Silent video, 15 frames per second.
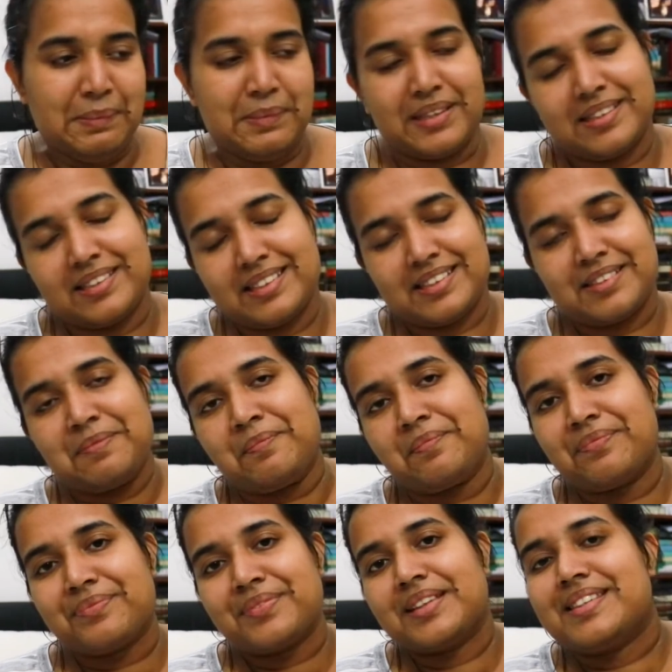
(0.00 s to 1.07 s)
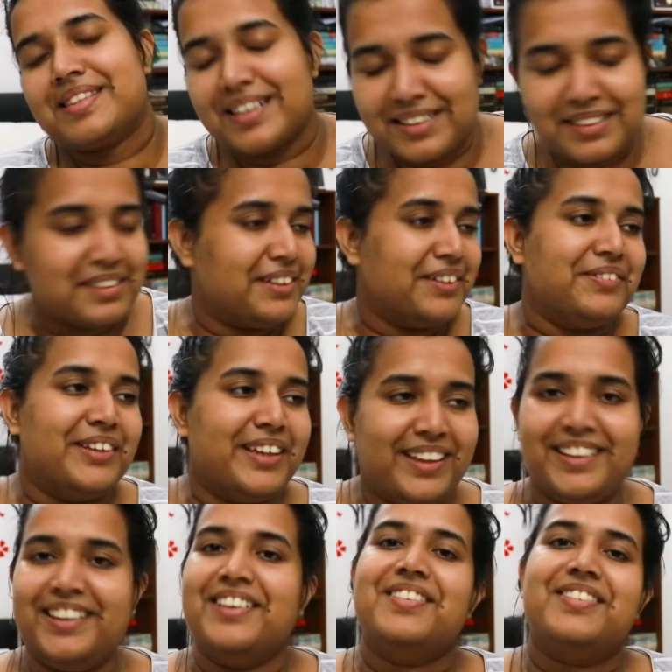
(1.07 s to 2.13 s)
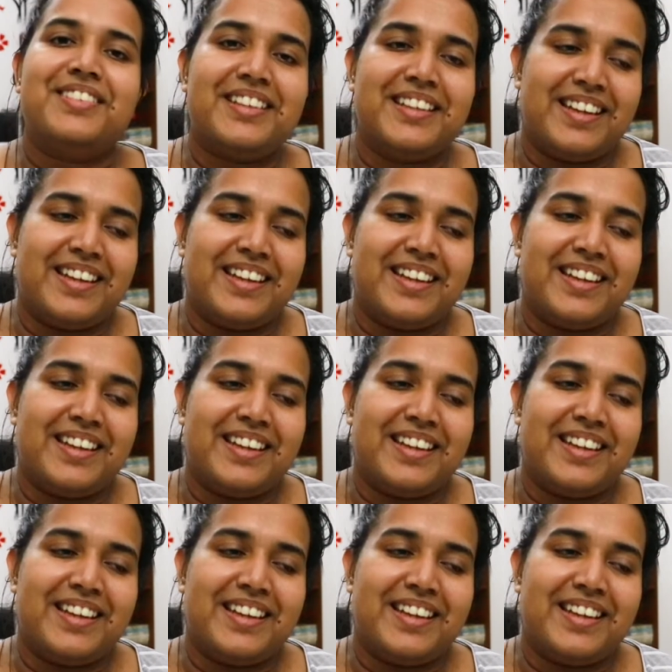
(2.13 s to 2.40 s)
But it's such a lovely gift,